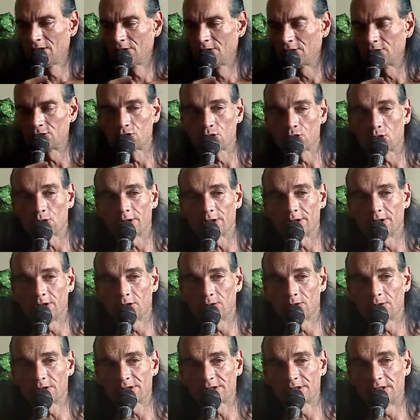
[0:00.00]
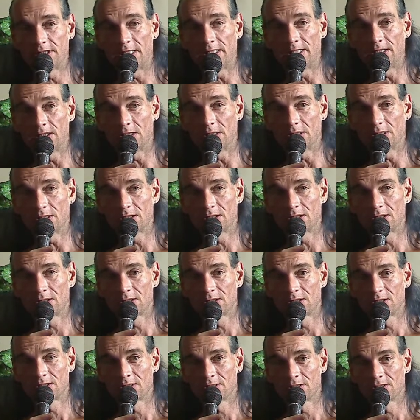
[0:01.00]
the droid known as Data,
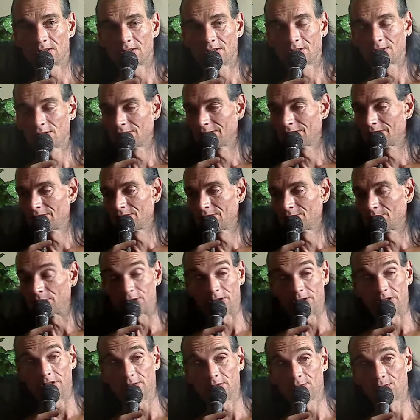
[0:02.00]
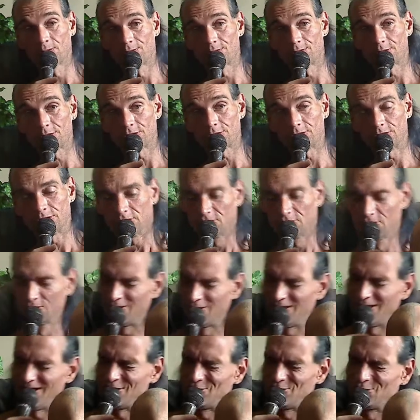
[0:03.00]
but the evil version.
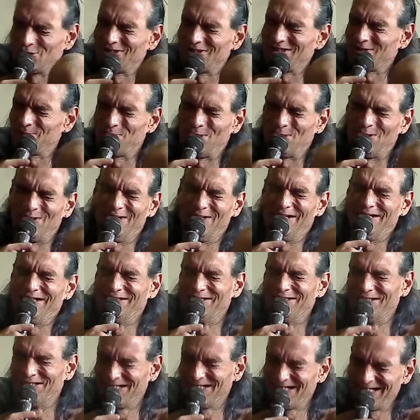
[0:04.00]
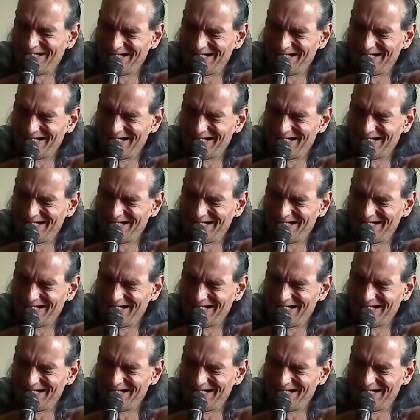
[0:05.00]
I'm just playing.